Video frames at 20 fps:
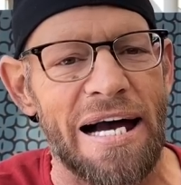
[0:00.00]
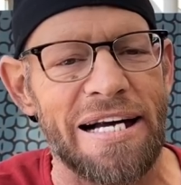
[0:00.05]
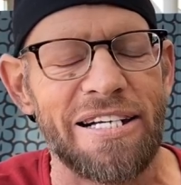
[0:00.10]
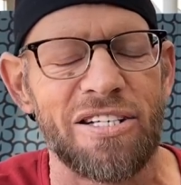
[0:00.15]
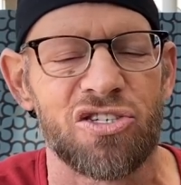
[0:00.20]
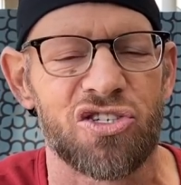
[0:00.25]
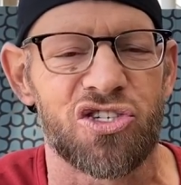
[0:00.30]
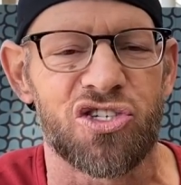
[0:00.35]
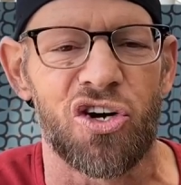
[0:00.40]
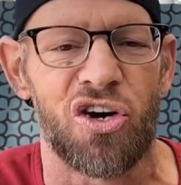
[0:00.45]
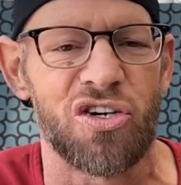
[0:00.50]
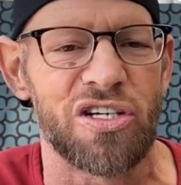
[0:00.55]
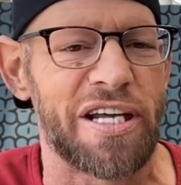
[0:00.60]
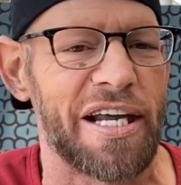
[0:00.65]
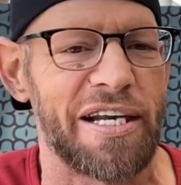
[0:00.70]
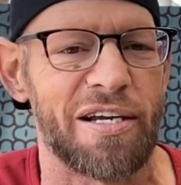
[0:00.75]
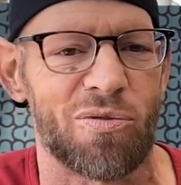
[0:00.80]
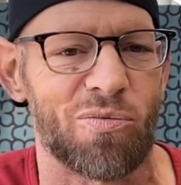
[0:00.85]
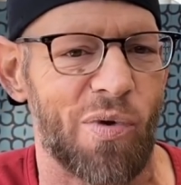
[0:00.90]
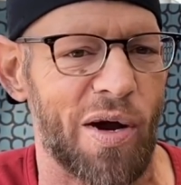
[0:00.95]
didn't start
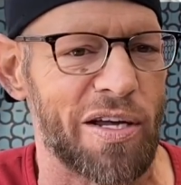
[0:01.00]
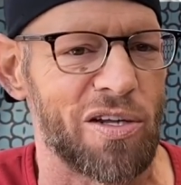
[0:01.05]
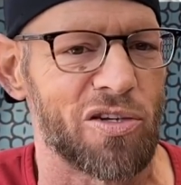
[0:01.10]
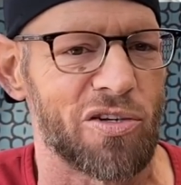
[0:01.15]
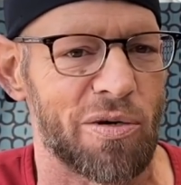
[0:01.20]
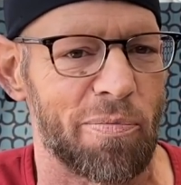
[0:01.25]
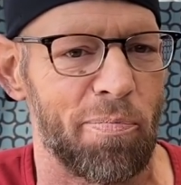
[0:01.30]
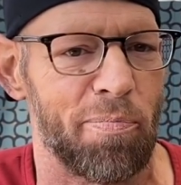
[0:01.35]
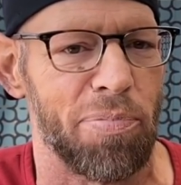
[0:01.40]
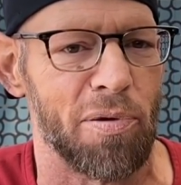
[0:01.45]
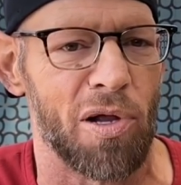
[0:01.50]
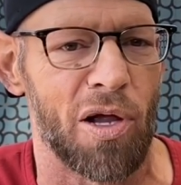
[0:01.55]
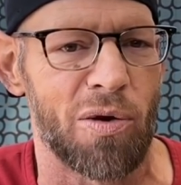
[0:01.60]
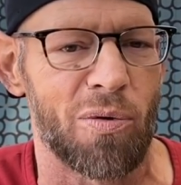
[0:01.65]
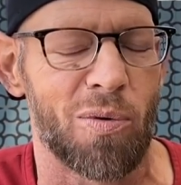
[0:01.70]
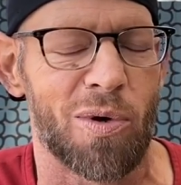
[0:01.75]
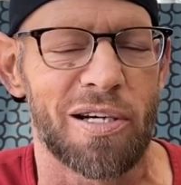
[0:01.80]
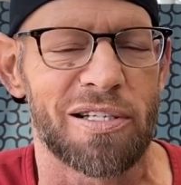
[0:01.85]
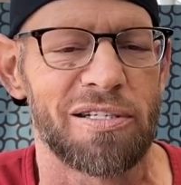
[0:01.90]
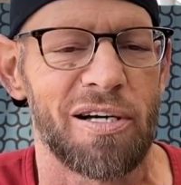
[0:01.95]
getting regular blood
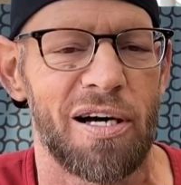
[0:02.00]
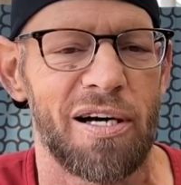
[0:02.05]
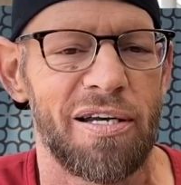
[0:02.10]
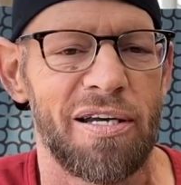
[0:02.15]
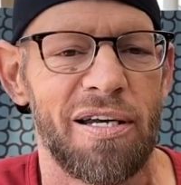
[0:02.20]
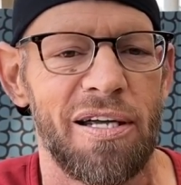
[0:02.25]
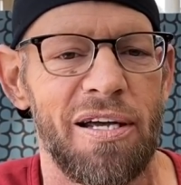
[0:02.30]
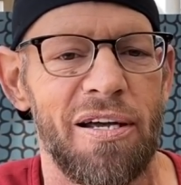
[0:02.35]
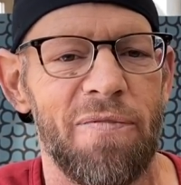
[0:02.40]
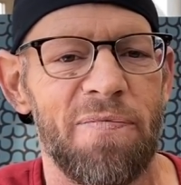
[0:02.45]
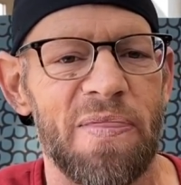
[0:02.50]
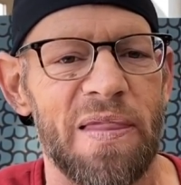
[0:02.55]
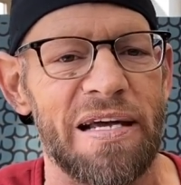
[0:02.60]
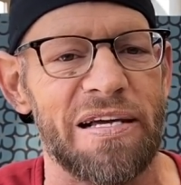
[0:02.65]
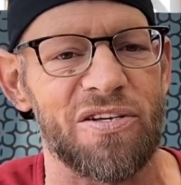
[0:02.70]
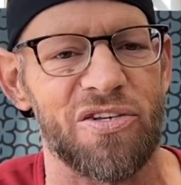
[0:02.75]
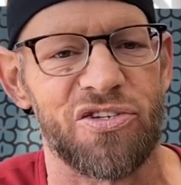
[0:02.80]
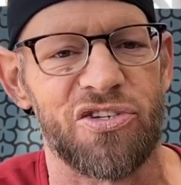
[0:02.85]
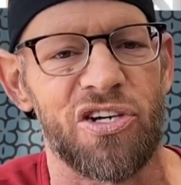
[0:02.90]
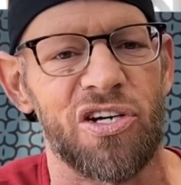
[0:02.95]
work done
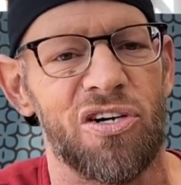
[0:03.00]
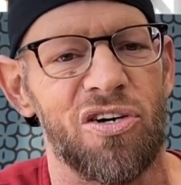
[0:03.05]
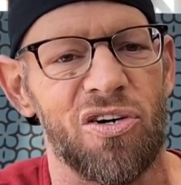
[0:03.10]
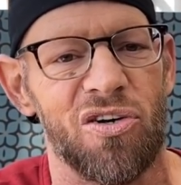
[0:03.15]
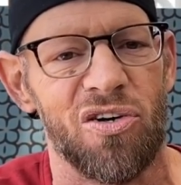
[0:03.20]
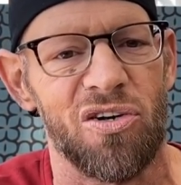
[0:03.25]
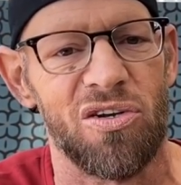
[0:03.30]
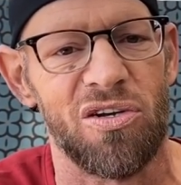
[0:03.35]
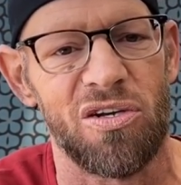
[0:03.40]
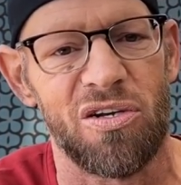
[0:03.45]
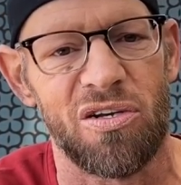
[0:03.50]
until